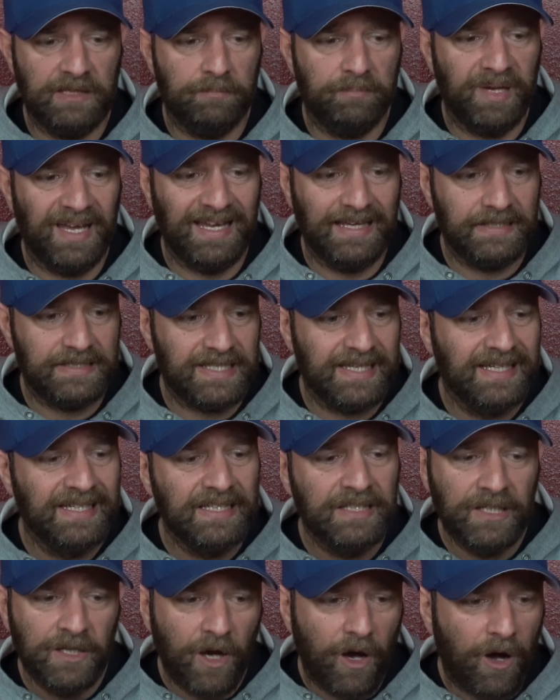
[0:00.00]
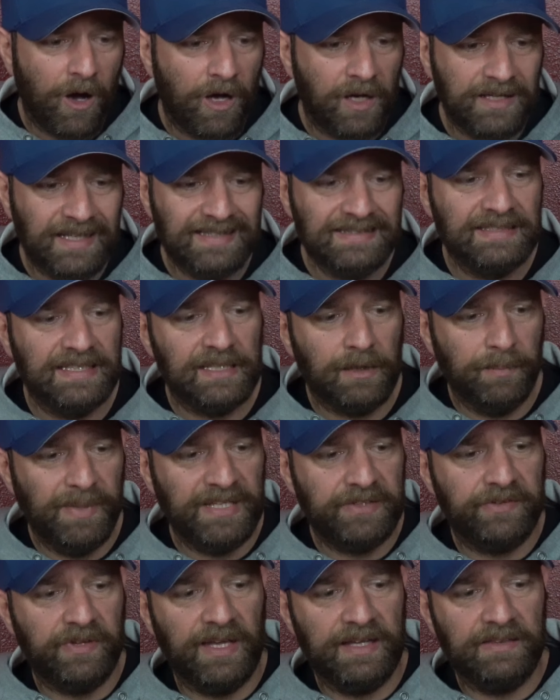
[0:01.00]
uh, paint on little
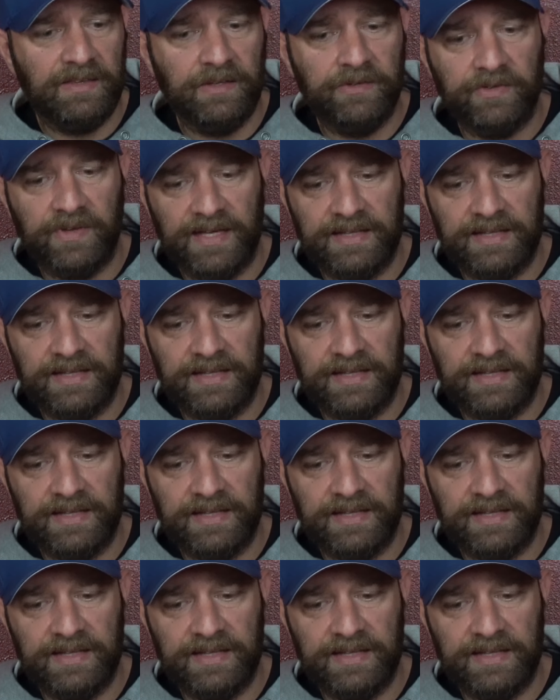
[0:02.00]
bits like this,